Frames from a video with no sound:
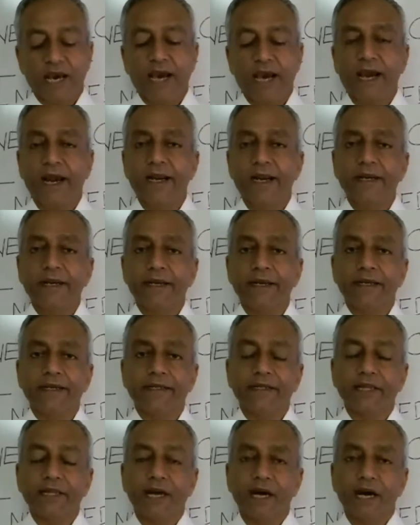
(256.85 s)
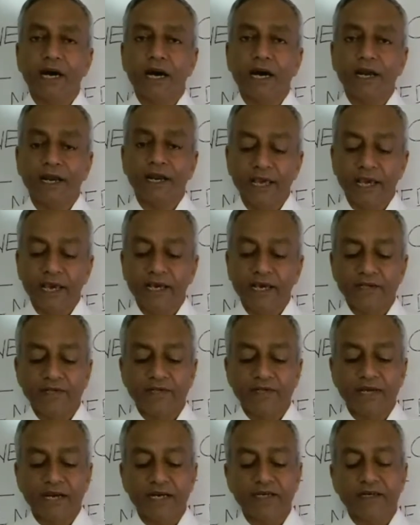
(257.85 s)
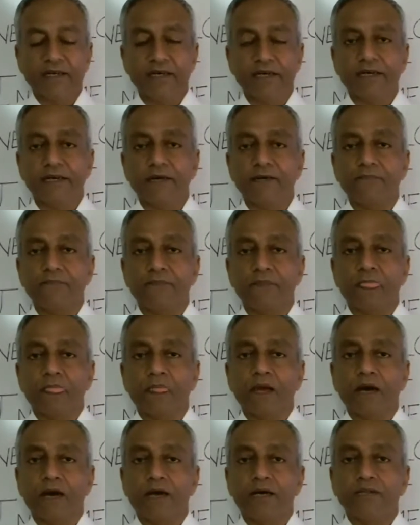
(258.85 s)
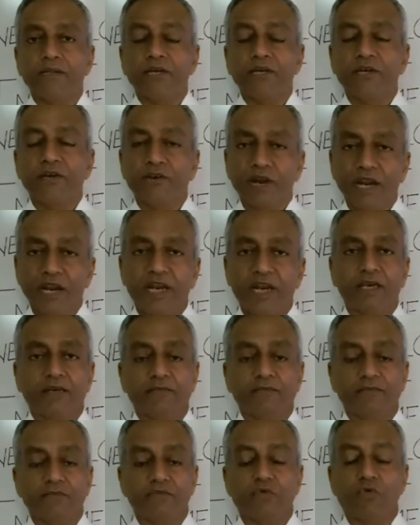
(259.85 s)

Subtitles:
and the idea is that the trainee,